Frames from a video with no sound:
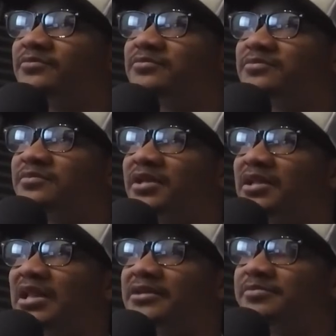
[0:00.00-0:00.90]

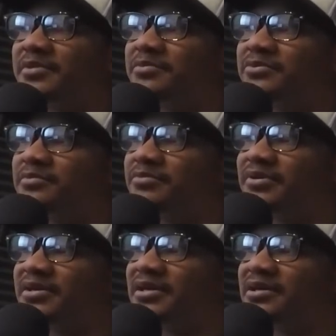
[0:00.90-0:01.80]
inclined people,
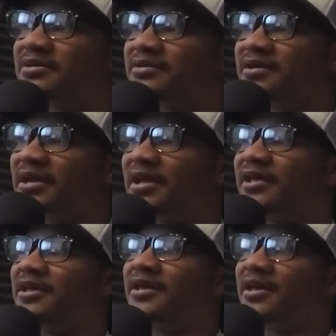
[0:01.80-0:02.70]
but
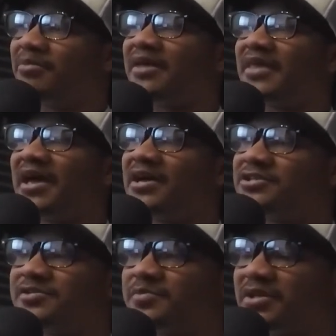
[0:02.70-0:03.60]
and by that I just
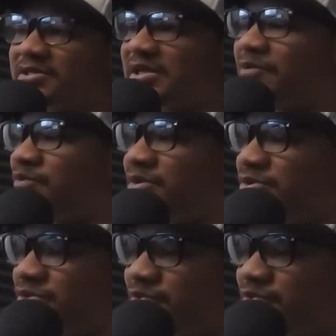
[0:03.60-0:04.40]
mean because like one of the dudes wearing